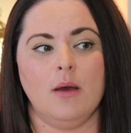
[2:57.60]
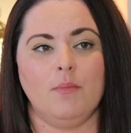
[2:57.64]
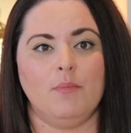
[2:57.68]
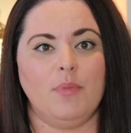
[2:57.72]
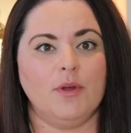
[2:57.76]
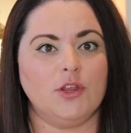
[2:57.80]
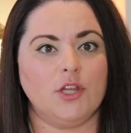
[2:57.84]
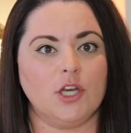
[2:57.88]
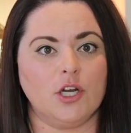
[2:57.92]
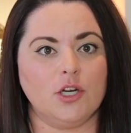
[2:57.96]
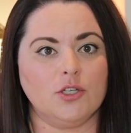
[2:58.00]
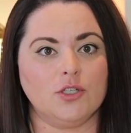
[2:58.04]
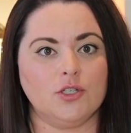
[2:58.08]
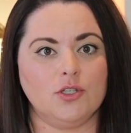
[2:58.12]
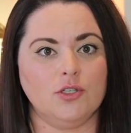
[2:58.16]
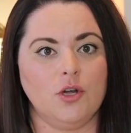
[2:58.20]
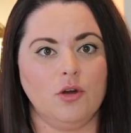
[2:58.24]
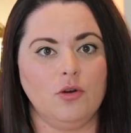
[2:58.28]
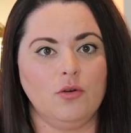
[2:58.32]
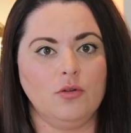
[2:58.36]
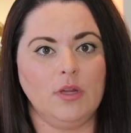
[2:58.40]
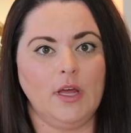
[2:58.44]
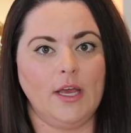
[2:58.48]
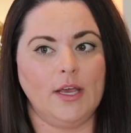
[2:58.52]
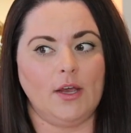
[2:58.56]
but there's
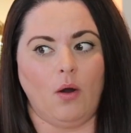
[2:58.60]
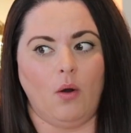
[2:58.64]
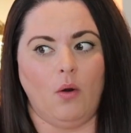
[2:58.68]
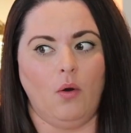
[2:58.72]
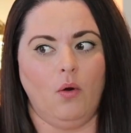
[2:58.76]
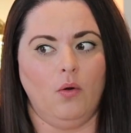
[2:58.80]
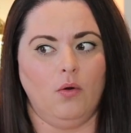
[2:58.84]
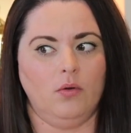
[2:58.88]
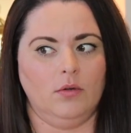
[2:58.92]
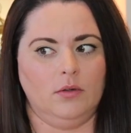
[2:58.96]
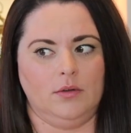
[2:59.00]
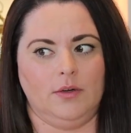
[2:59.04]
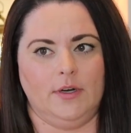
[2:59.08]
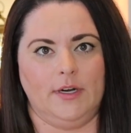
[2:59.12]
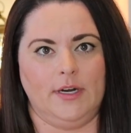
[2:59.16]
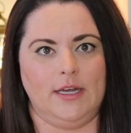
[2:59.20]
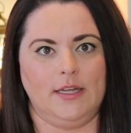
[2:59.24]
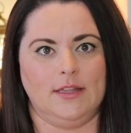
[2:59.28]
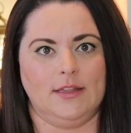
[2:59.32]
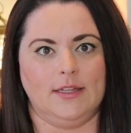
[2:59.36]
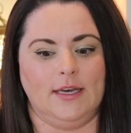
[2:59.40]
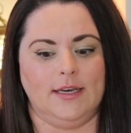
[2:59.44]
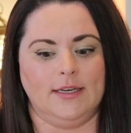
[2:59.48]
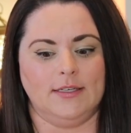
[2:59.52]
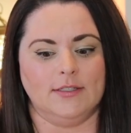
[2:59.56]
no like hole or
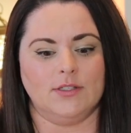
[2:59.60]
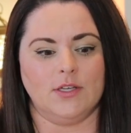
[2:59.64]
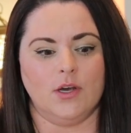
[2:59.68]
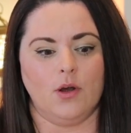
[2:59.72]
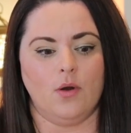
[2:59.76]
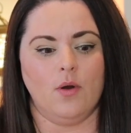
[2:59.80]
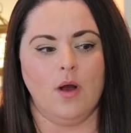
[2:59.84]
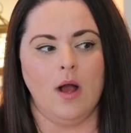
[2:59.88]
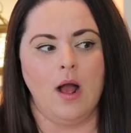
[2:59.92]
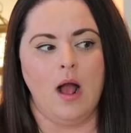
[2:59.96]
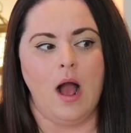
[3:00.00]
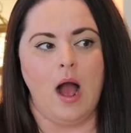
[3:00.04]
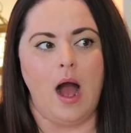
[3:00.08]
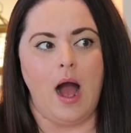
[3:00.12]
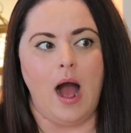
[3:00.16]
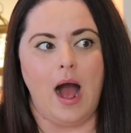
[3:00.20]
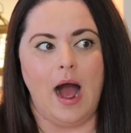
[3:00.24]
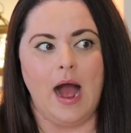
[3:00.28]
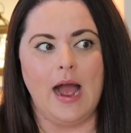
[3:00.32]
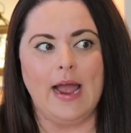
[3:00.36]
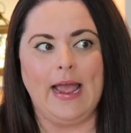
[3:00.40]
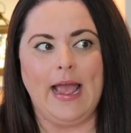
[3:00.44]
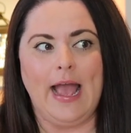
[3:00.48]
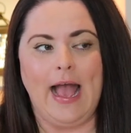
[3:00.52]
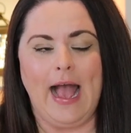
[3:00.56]
anything. So
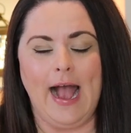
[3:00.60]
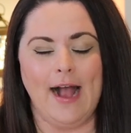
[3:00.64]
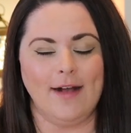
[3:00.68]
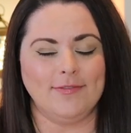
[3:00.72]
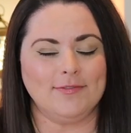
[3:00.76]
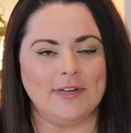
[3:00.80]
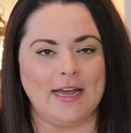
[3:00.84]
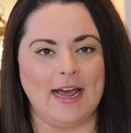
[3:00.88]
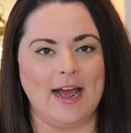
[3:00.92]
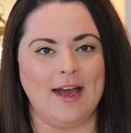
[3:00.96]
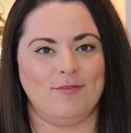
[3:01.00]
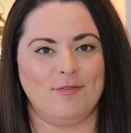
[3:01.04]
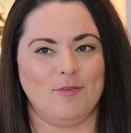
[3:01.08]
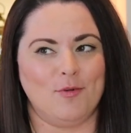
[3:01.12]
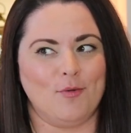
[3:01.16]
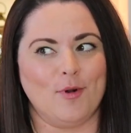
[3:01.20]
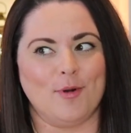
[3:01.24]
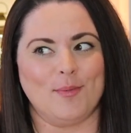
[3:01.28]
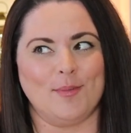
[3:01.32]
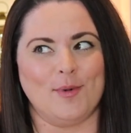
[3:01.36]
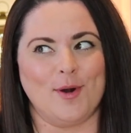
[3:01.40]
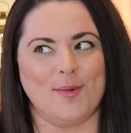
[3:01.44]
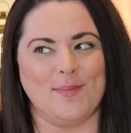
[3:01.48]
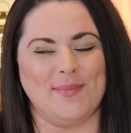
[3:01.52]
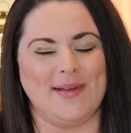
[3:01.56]
I have to have a
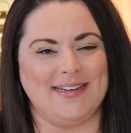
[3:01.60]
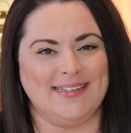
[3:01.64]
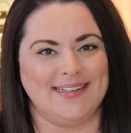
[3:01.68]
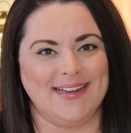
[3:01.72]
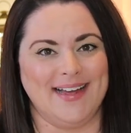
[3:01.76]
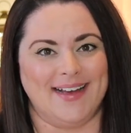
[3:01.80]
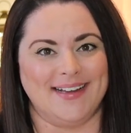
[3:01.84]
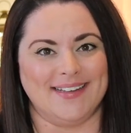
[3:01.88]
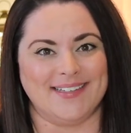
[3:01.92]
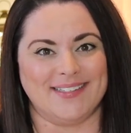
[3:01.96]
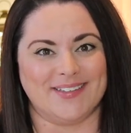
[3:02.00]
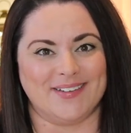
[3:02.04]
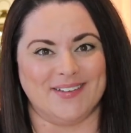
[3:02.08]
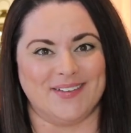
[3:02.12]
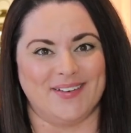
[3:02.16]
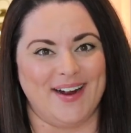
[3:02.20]
warmer on my desk,